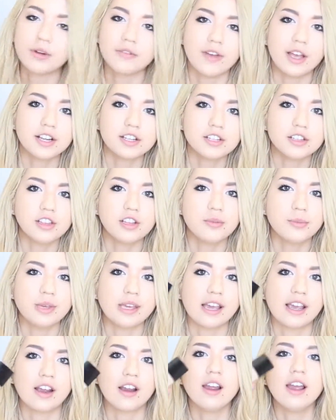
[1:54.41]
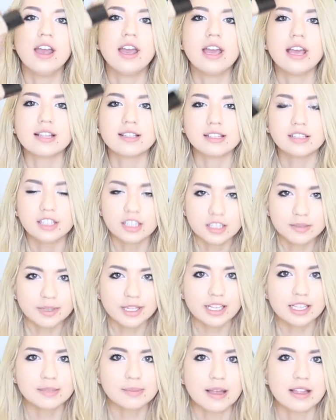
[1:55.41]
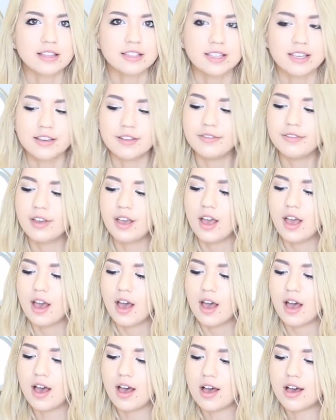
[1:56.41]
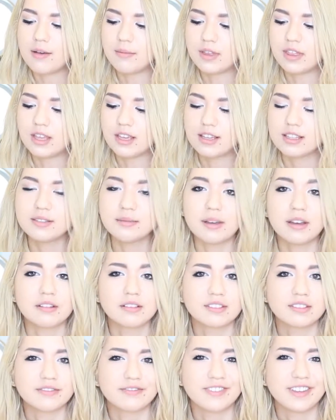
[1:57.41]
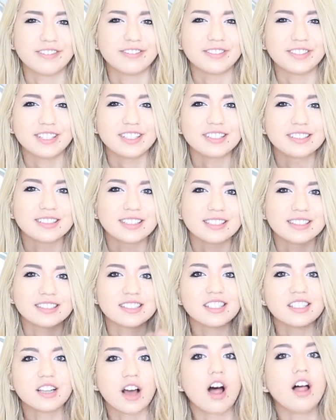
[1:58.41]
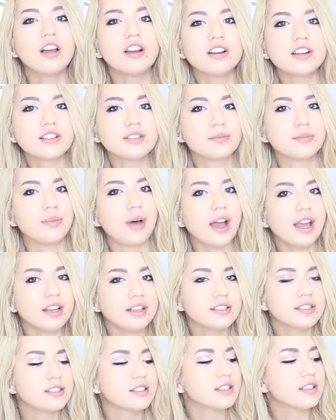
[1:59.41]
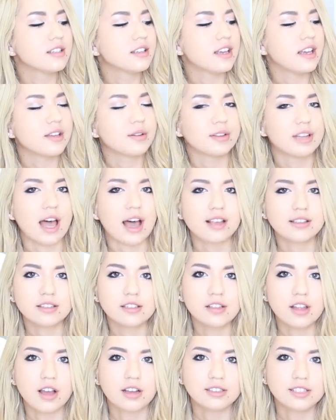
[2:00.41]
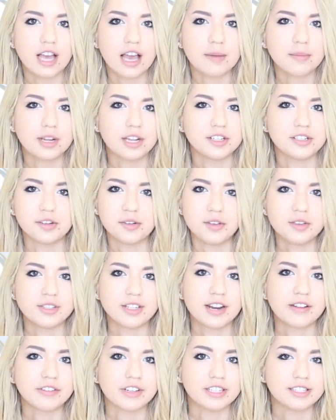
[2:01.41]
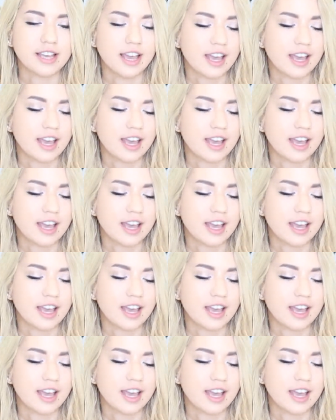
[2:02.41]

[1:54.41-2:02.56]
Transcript: Perfection Lumiere. It's a little bit expensive. Um, I think it's about $50, $60, but it lasts a long time and I don't use it every